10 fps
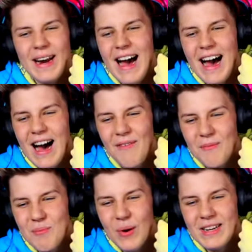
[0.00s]
and a half,
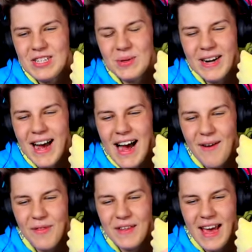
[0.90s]
point two and a
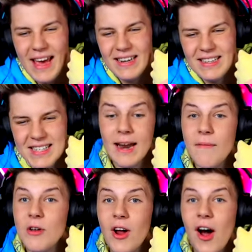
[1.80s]
half at the end. You
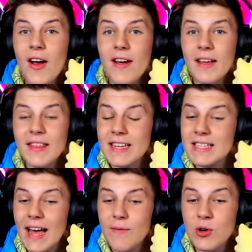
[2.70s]
never know,
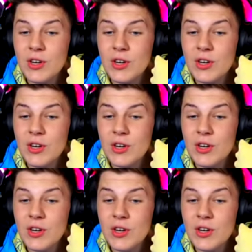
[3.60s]
this level